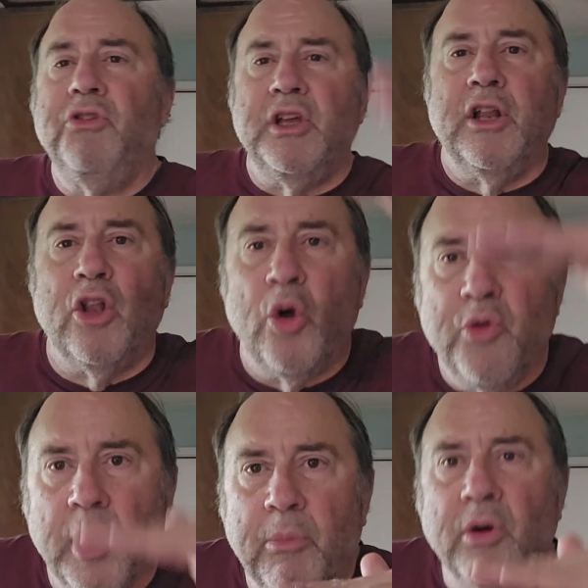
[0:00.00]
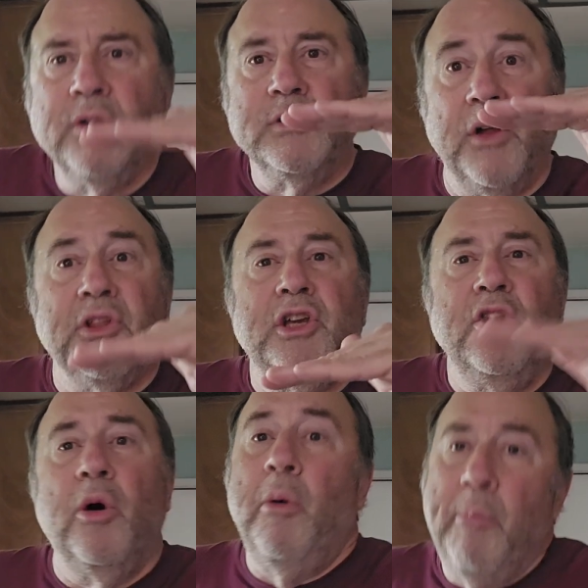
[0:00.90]
to get a low number on the
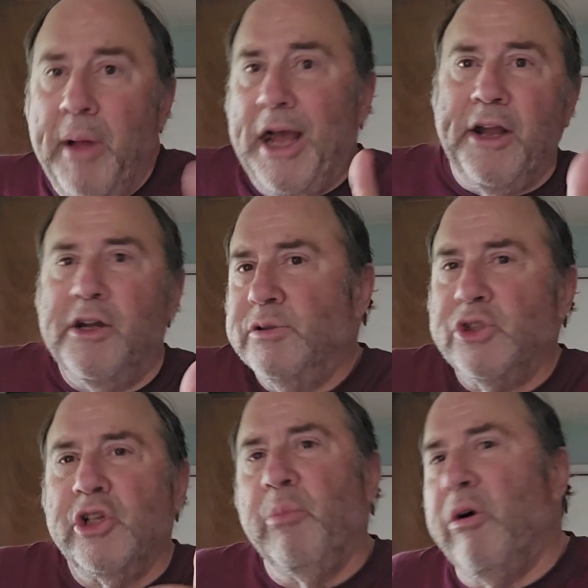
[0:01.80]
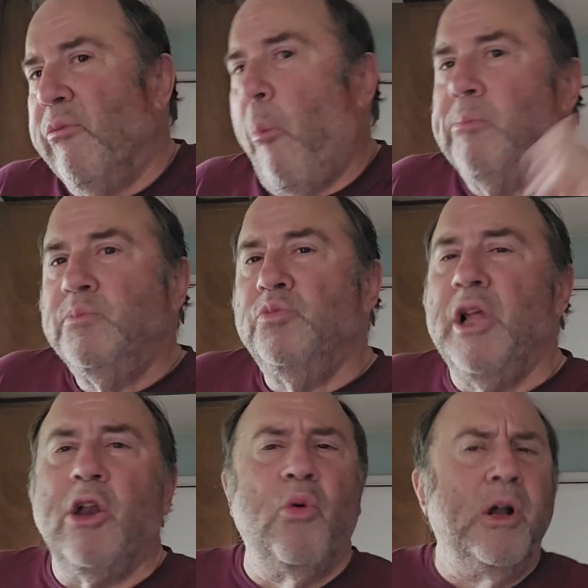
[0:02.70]
keto bag? So you can put
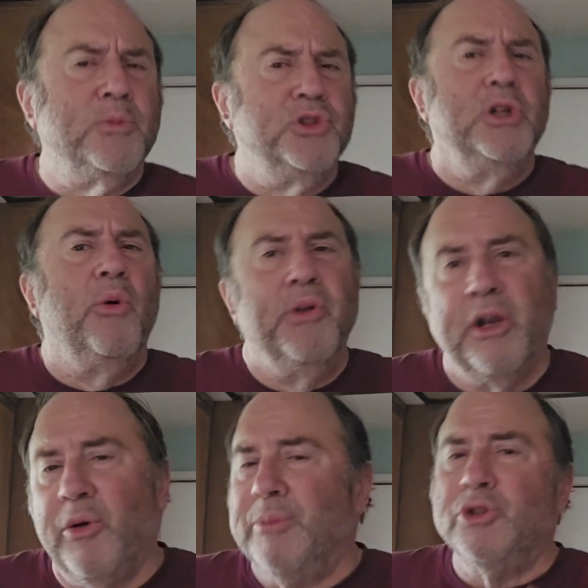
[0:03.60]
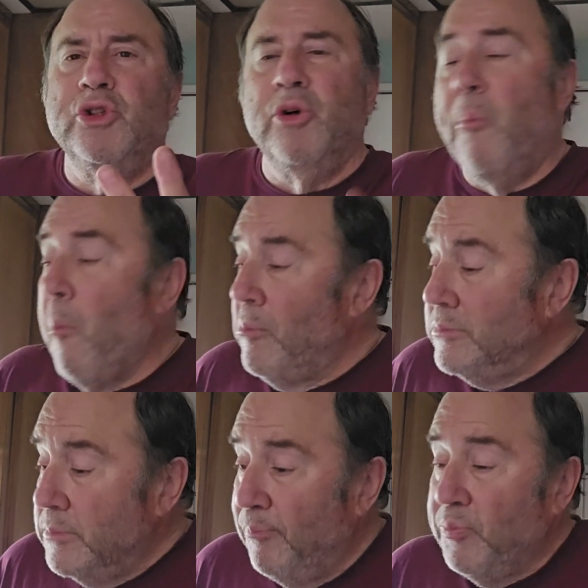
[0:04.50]
net grams 0, net grams 2.
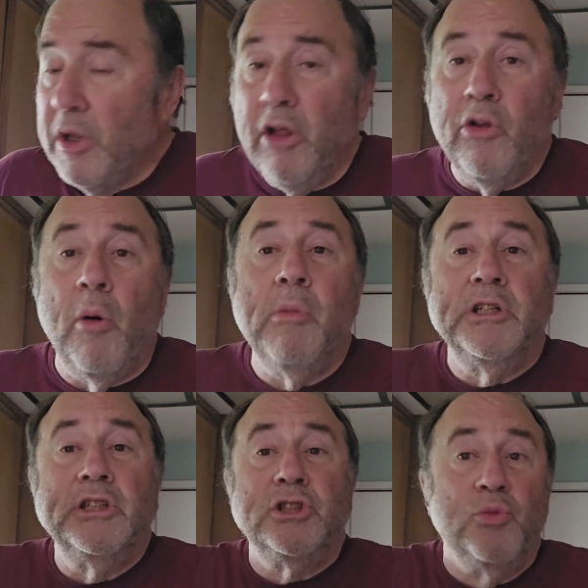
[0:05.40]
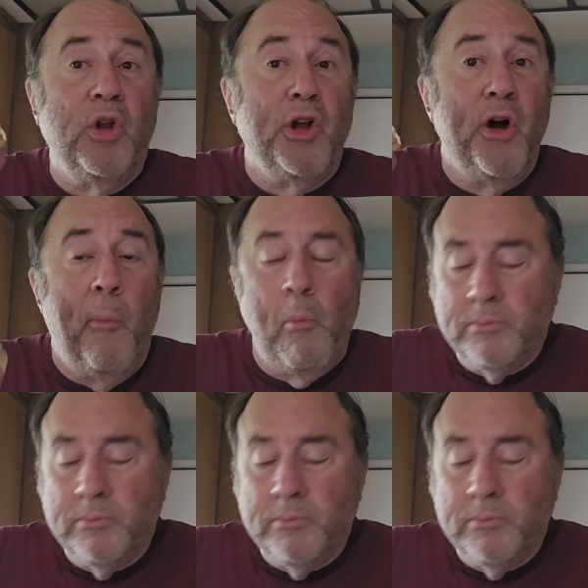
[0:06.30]
I don't know, but this is really good.